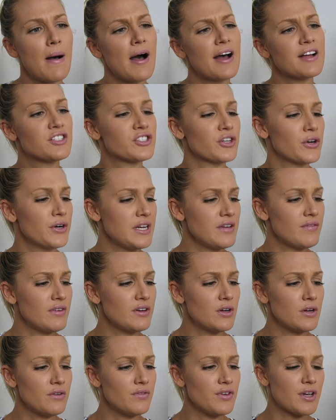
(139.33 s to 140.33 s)
I don't
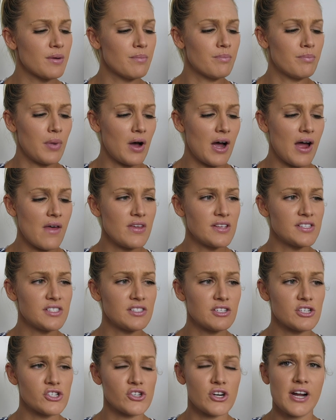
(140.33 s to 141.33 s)
even know if you can buy this
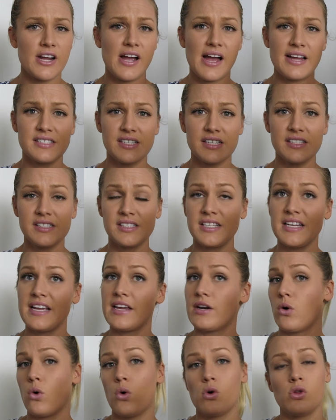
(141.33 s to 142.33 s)
in Australia. I did see
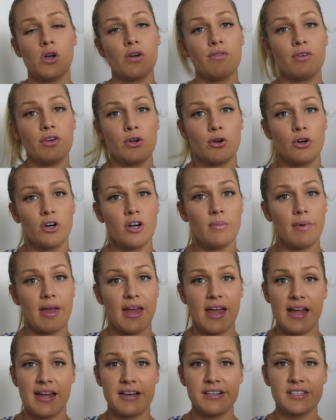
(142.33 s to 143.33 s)
it all over Europe
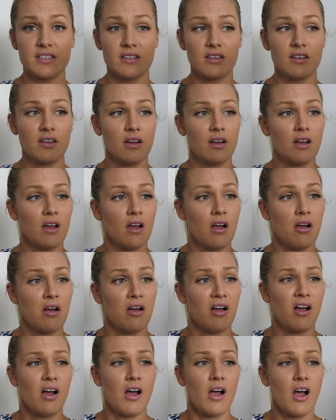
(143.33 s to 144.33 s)
and
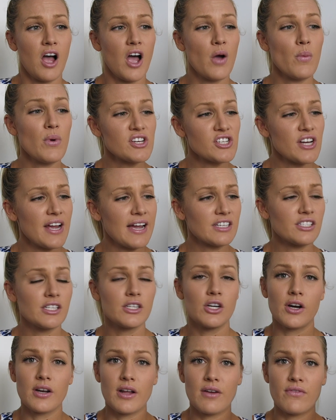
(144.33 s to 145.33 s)
I wish I
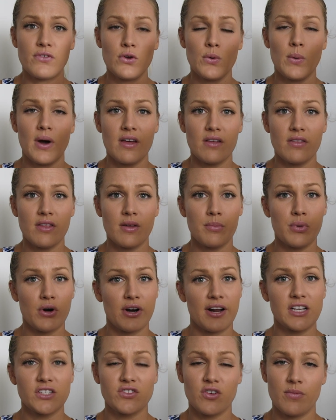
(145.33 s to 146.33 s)
actually got a few other
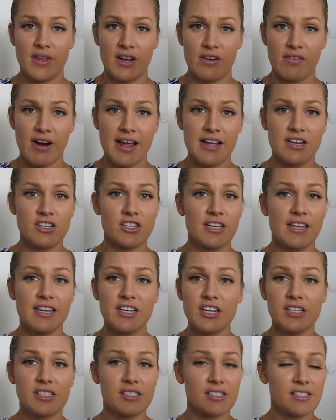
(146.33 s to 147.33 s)
products from their range. They
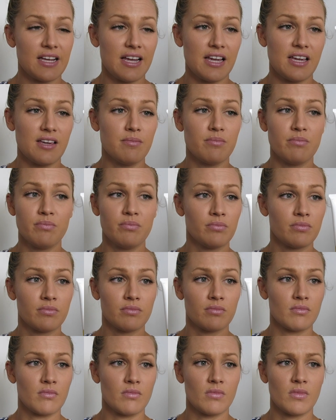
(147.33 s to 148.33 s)
just seem
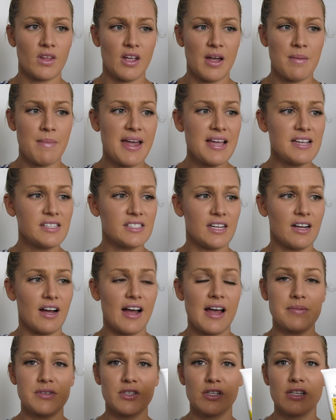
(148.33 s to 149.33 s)
amazing.
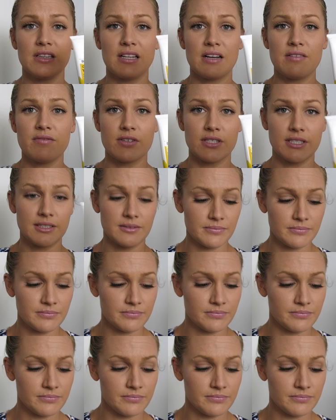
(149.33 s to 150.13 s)
I absolutely love it.